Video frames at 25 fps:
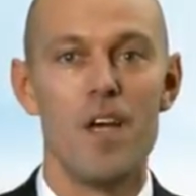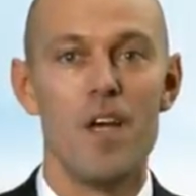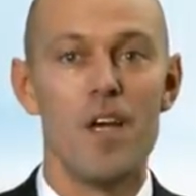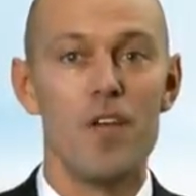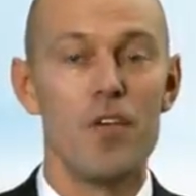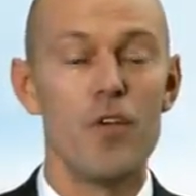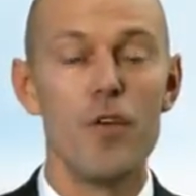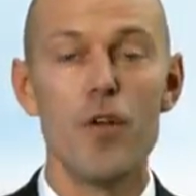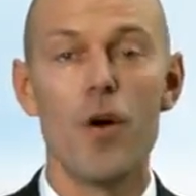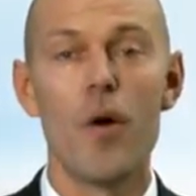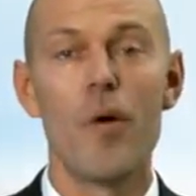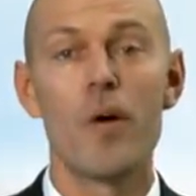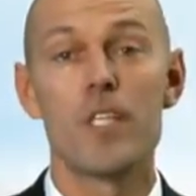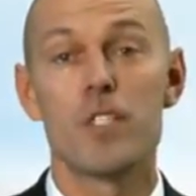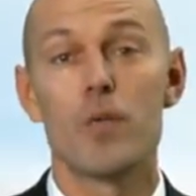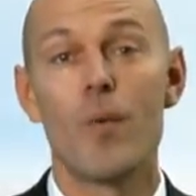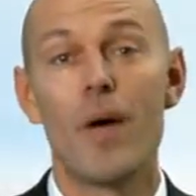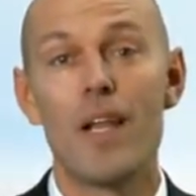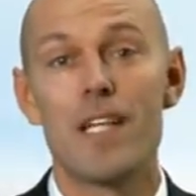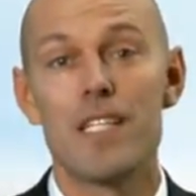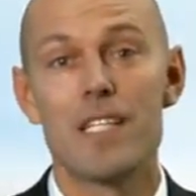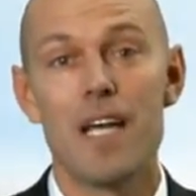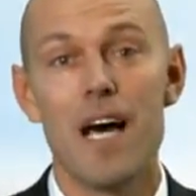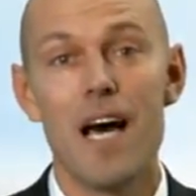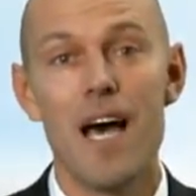You know as
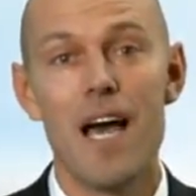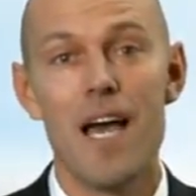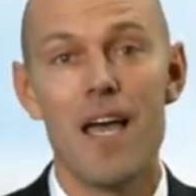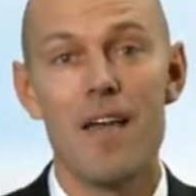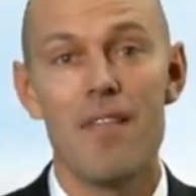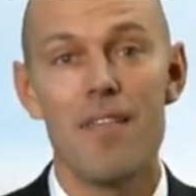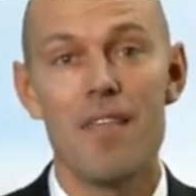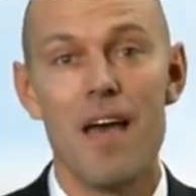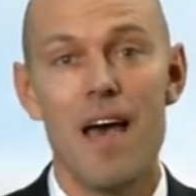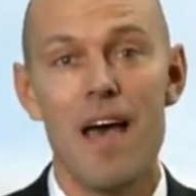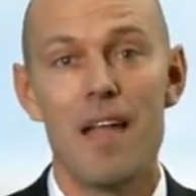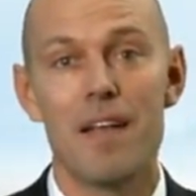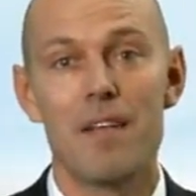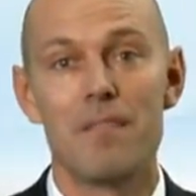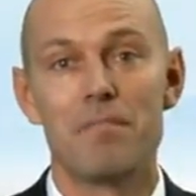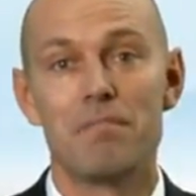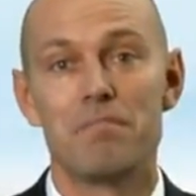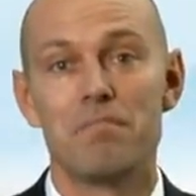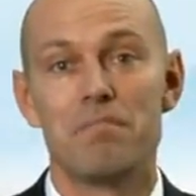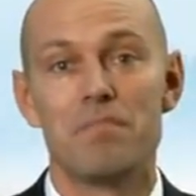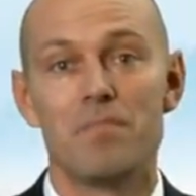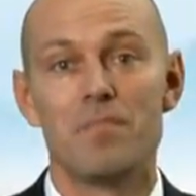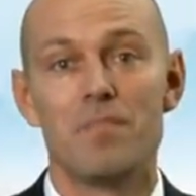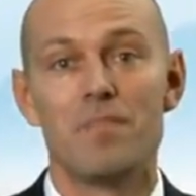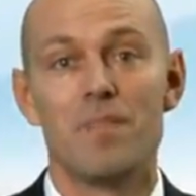well as I that
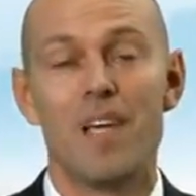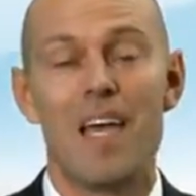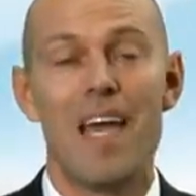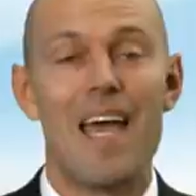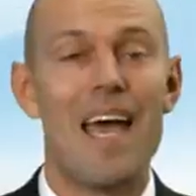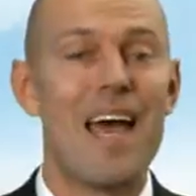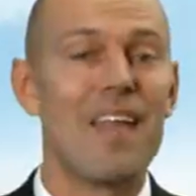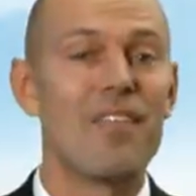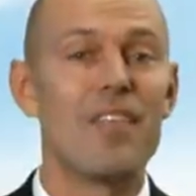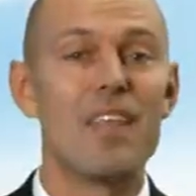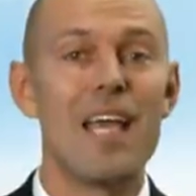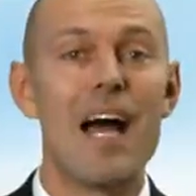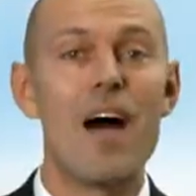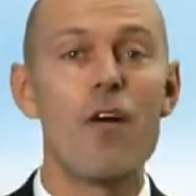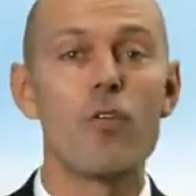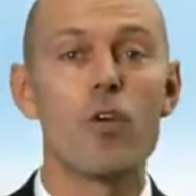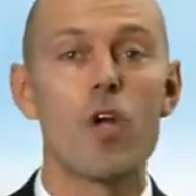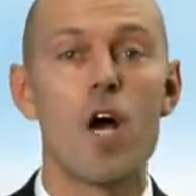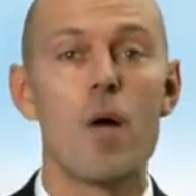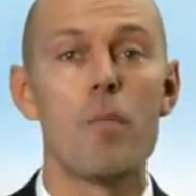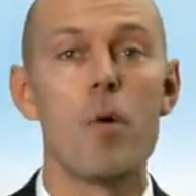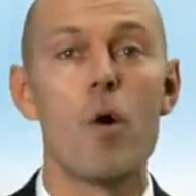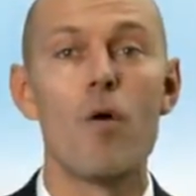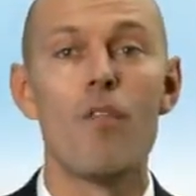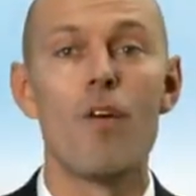at the
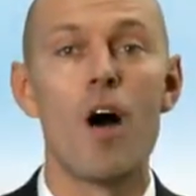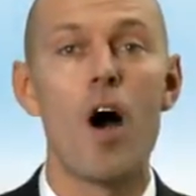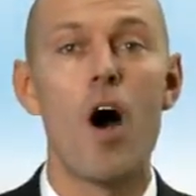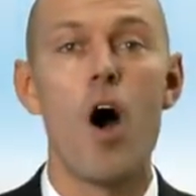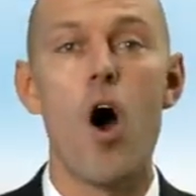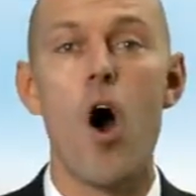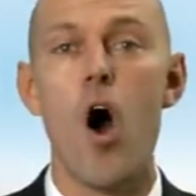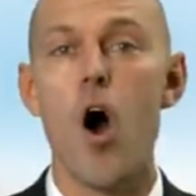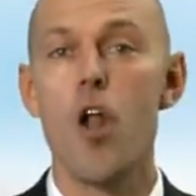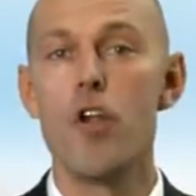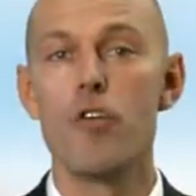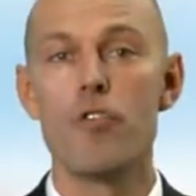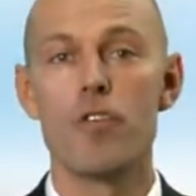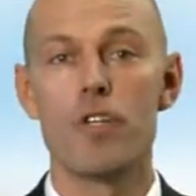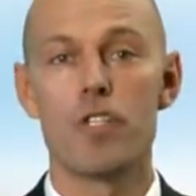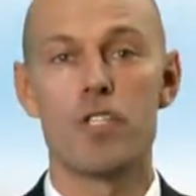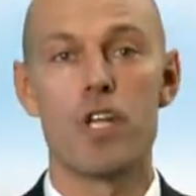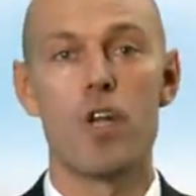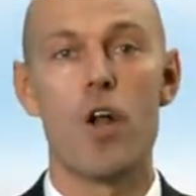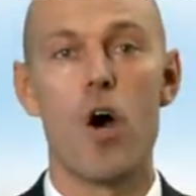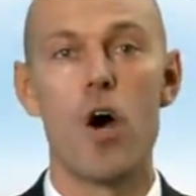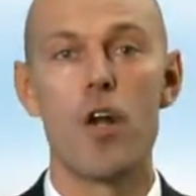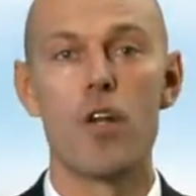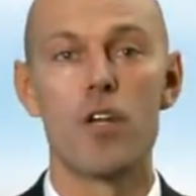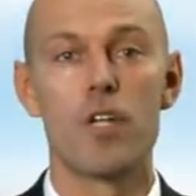outcome over hundreds
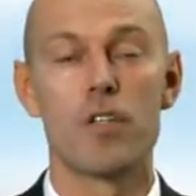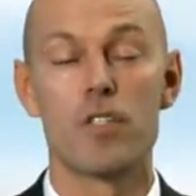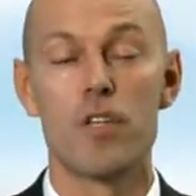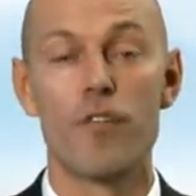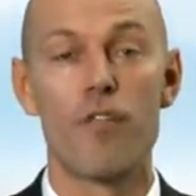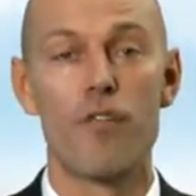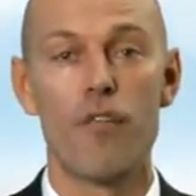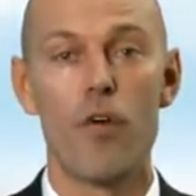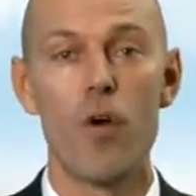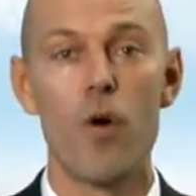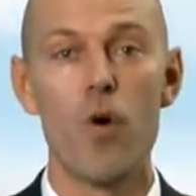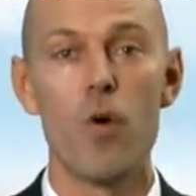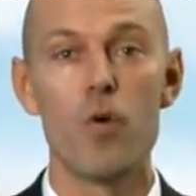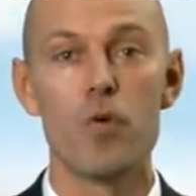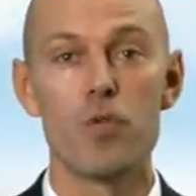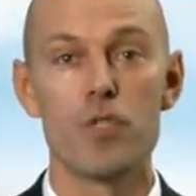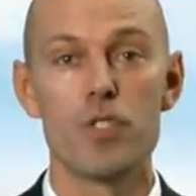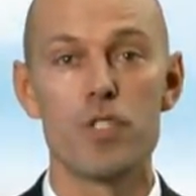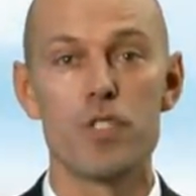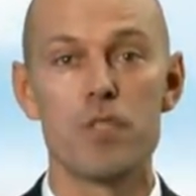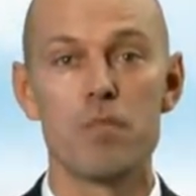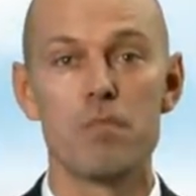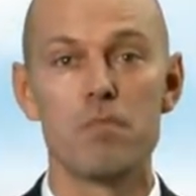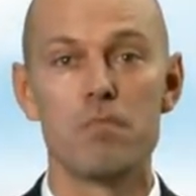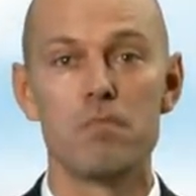and hundreds of
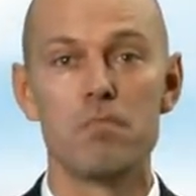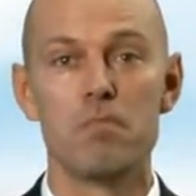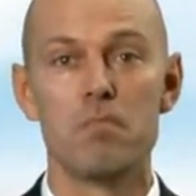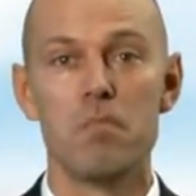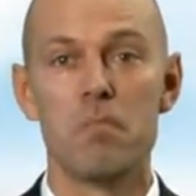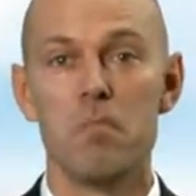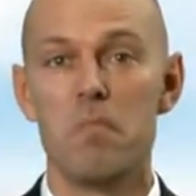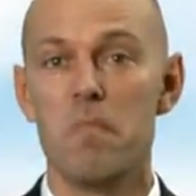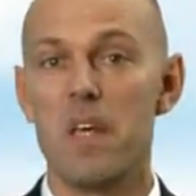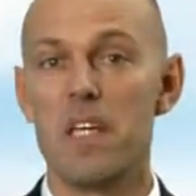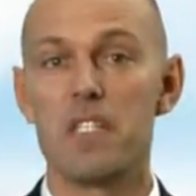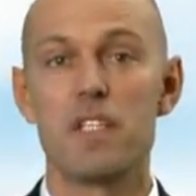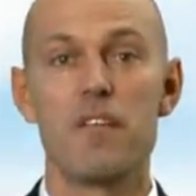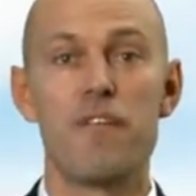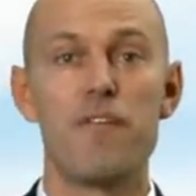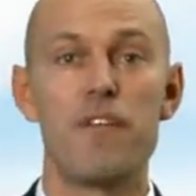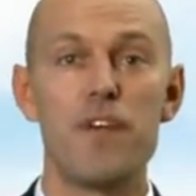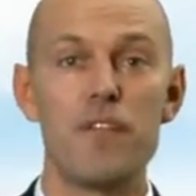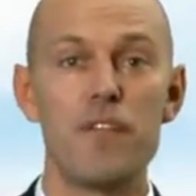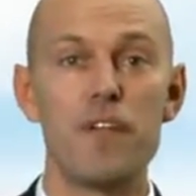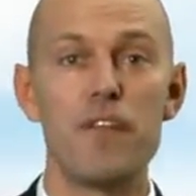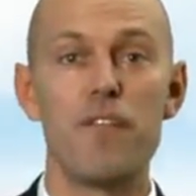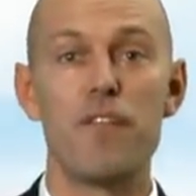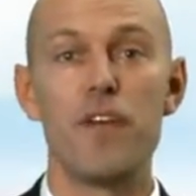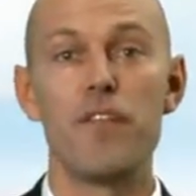throws, there's a
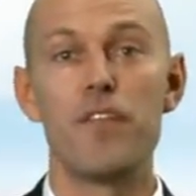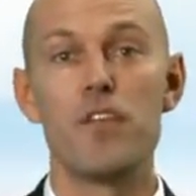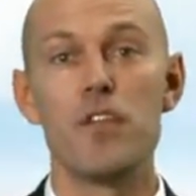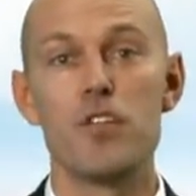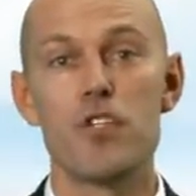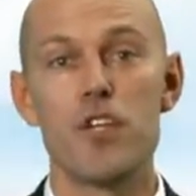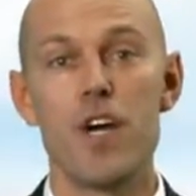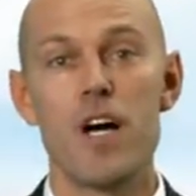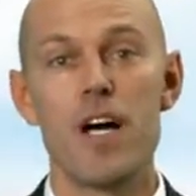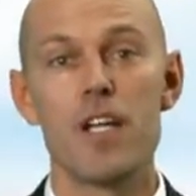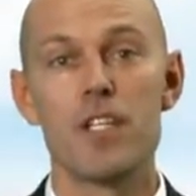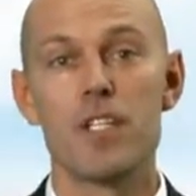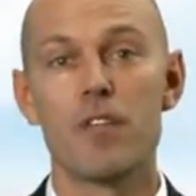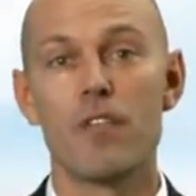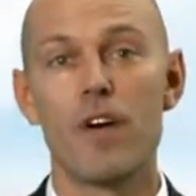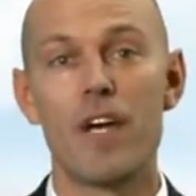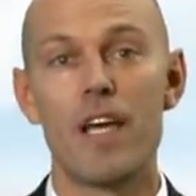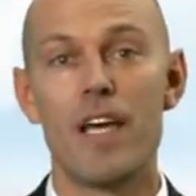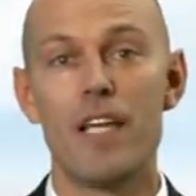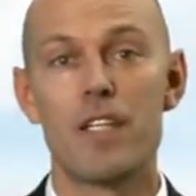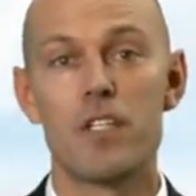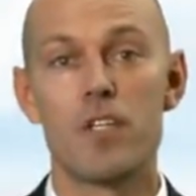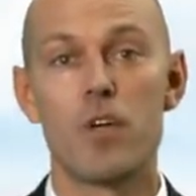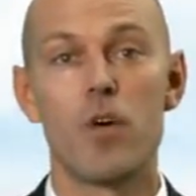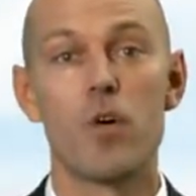50-50 chance of a
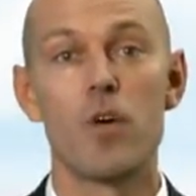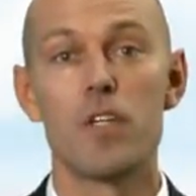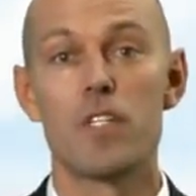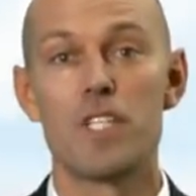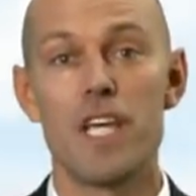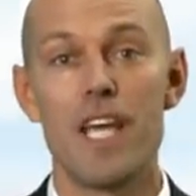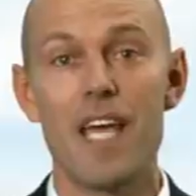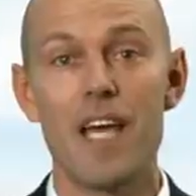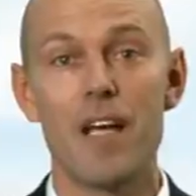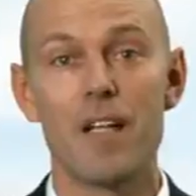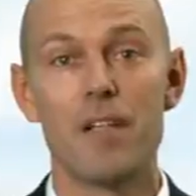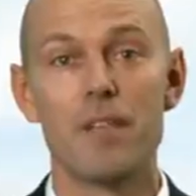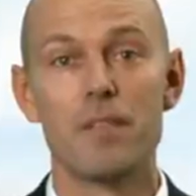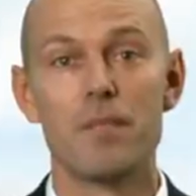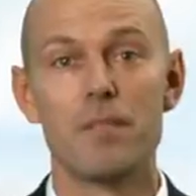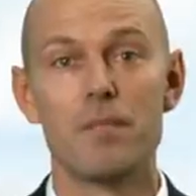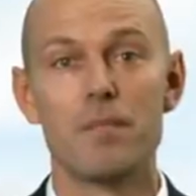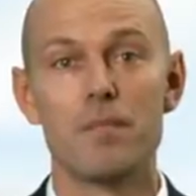head or a tail.